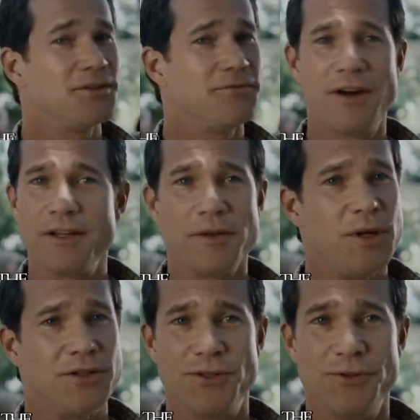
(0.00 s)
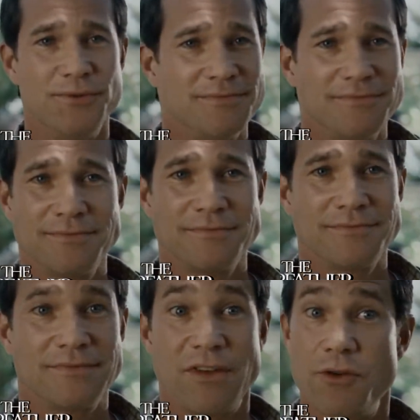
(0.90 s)
Good to finally meet you.
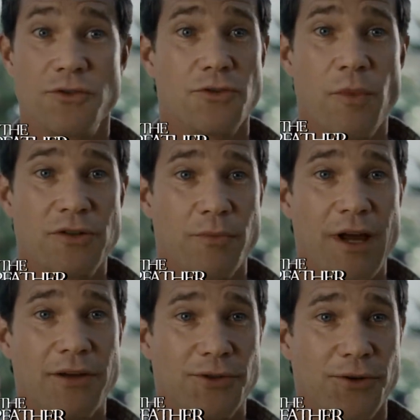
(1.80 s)
I've heard so much about